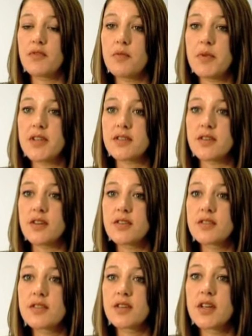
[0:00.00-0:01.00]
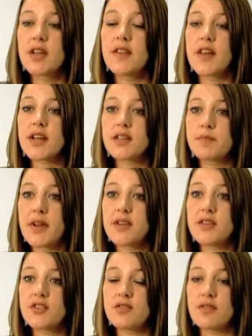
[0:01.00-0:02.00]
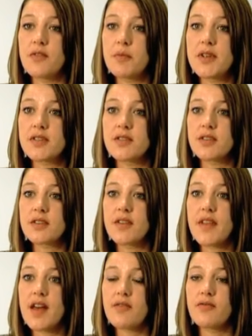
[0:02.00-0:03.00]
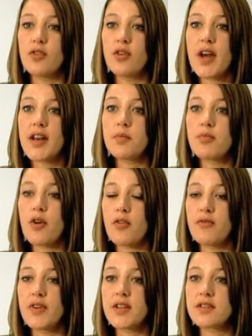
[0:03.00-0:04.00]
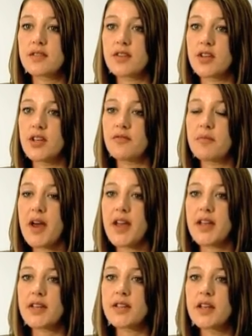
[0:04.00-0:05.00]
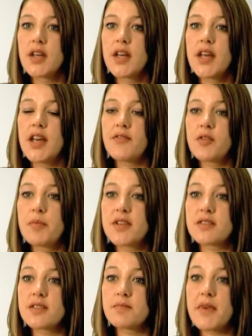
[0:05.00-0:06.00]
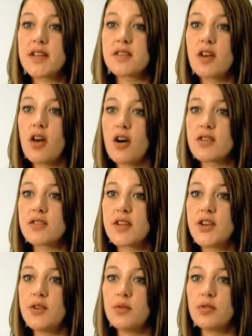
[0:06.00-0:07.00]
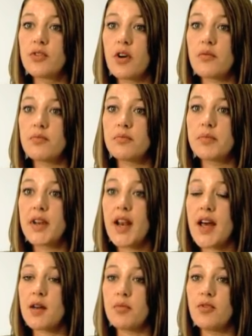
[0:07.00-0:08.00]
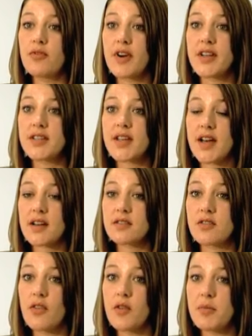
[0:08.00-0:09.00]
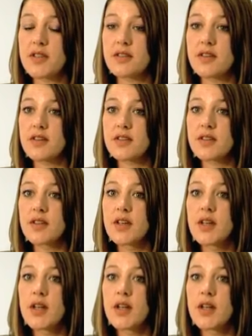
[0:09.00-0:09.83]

of the business, the expenditure of the business, and therefore any profits that you've made. If the business makes a loss, then you will not be liable for any tax on the business.